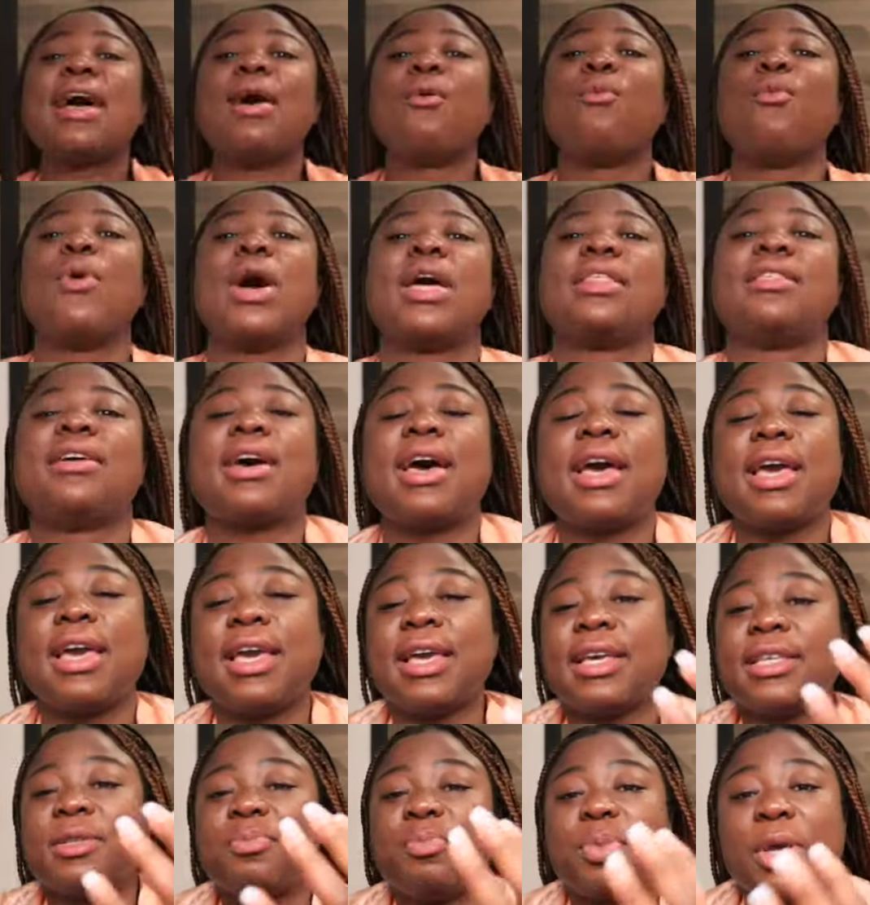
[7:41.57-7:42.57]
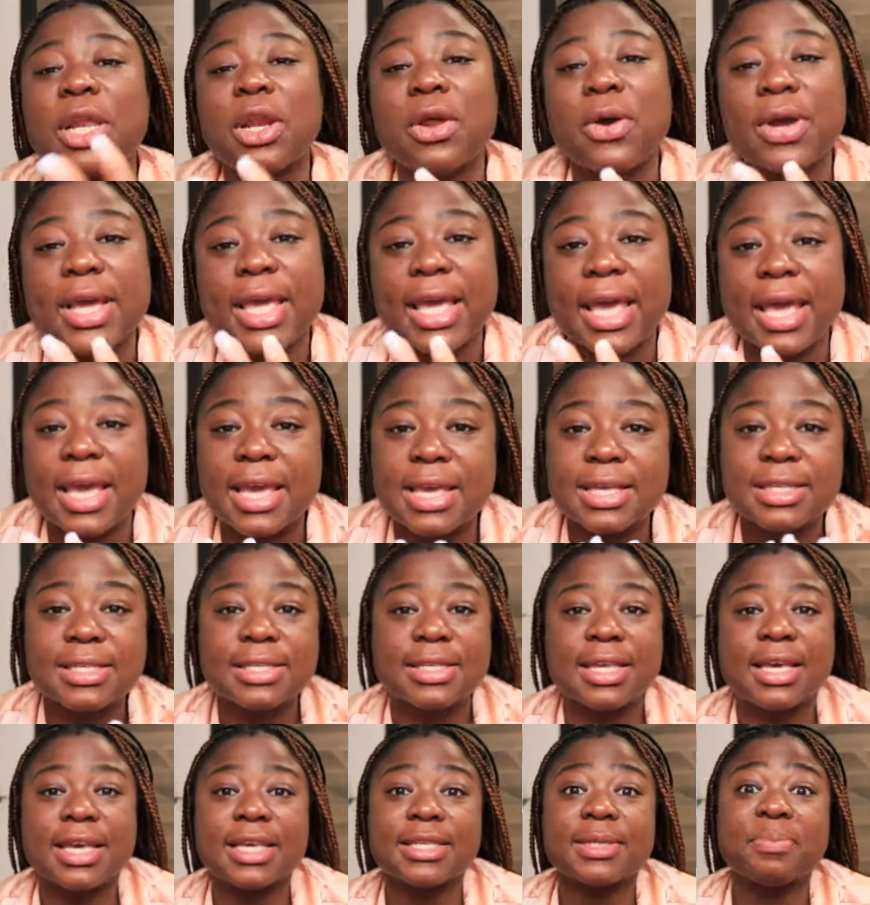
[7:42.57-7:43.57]
whether it's
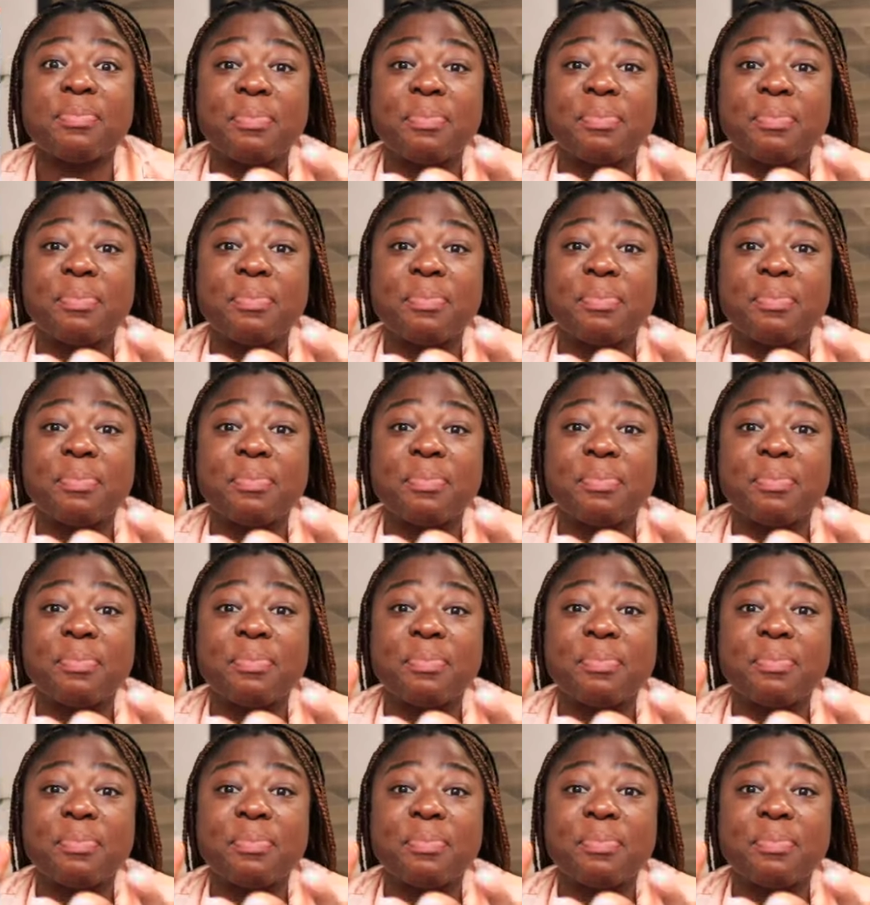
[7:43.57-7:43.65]
pillowcases,